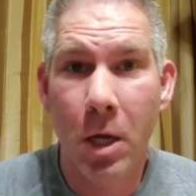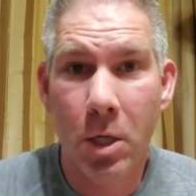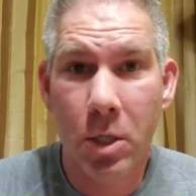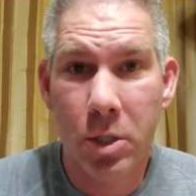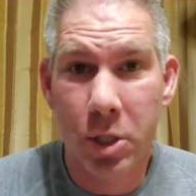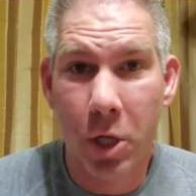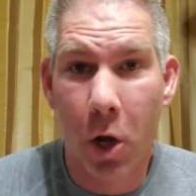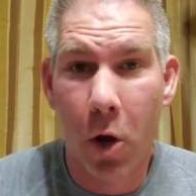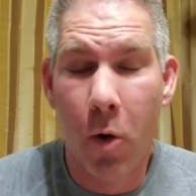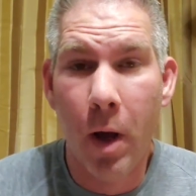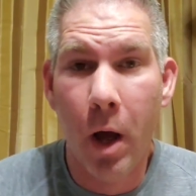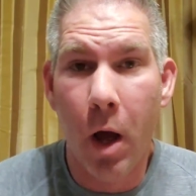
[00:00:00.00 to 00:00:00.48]

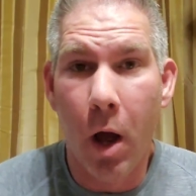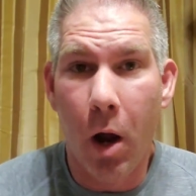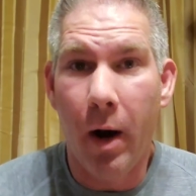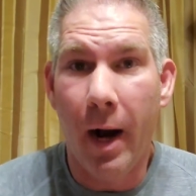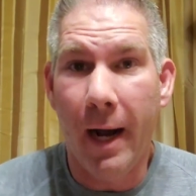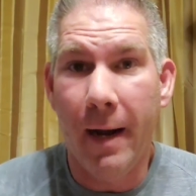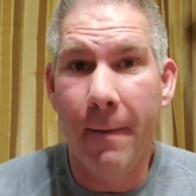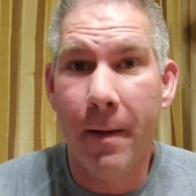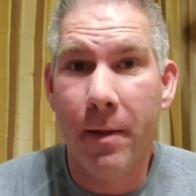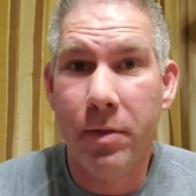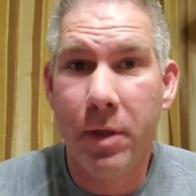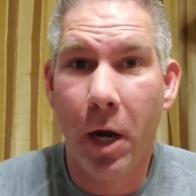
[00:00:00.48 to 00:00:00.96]
So, all
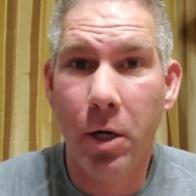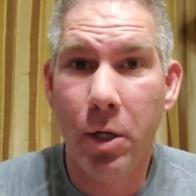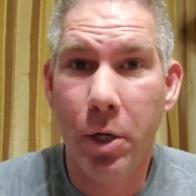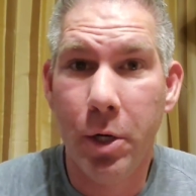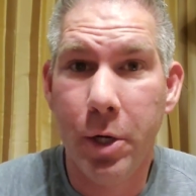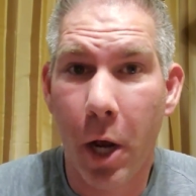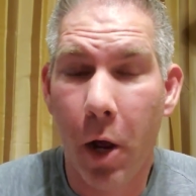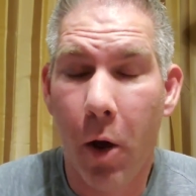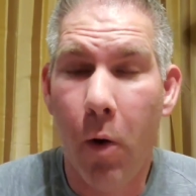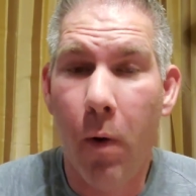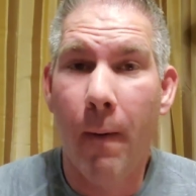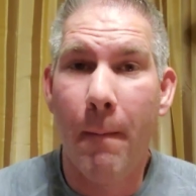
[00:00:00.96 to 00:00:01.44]
right, there you
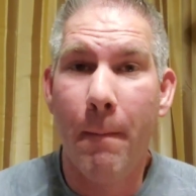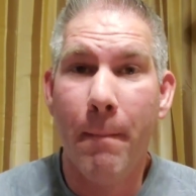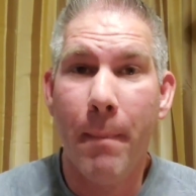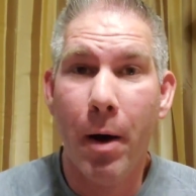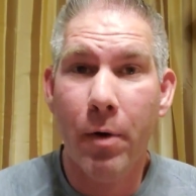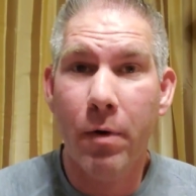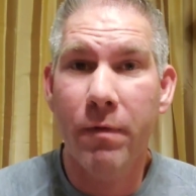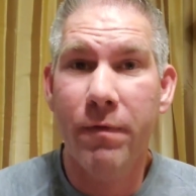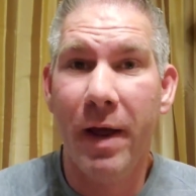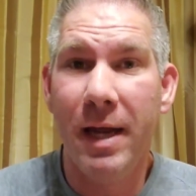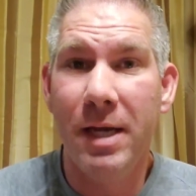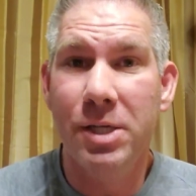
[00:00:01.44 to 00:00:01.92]
go.
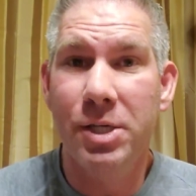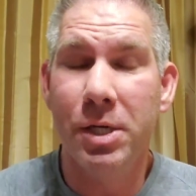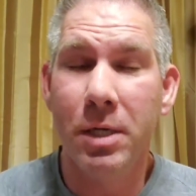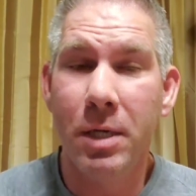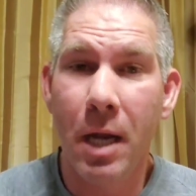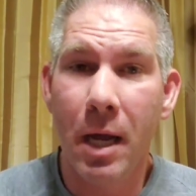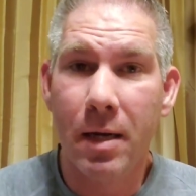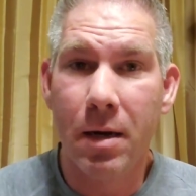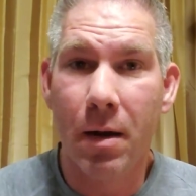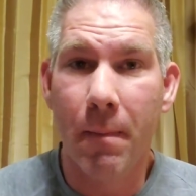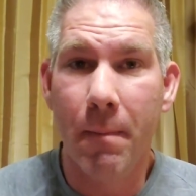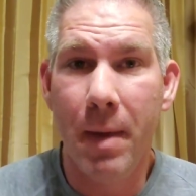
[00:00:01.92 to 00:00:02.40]

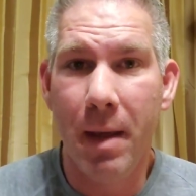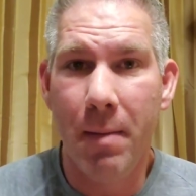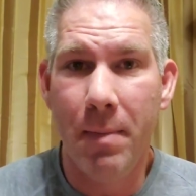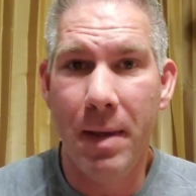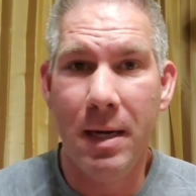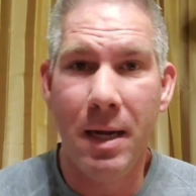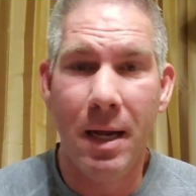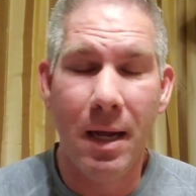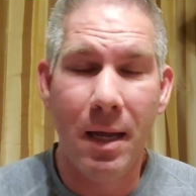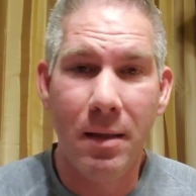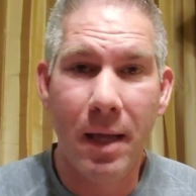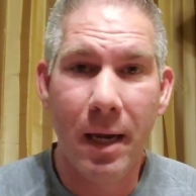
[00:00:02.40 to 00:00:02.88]
Motivation,
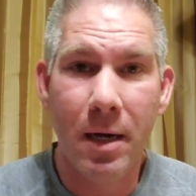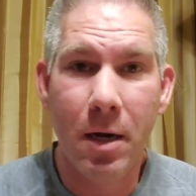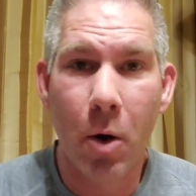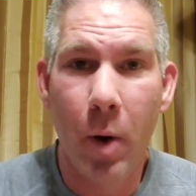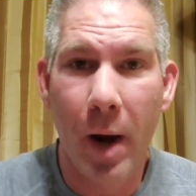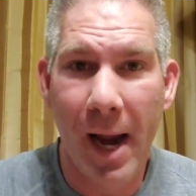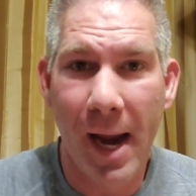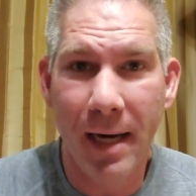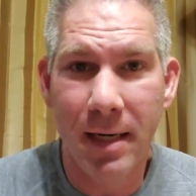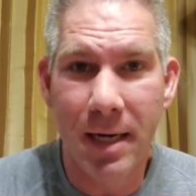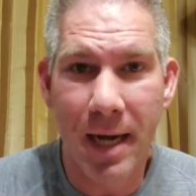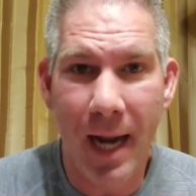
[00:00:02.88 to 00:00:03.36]
commitment, they go
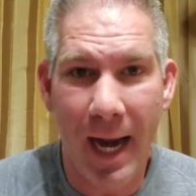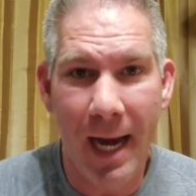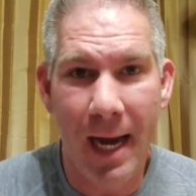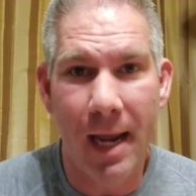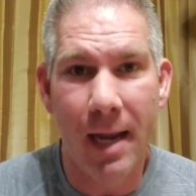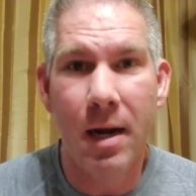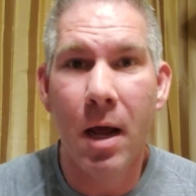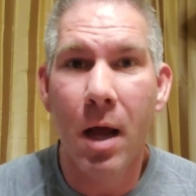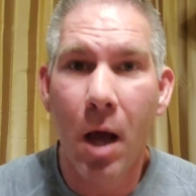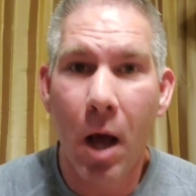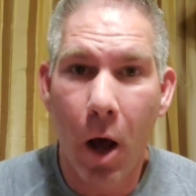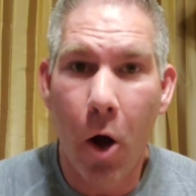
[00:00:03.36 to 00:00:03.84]
hand in
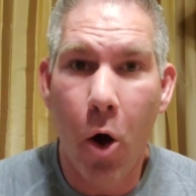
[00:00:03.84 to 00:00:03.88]
hand.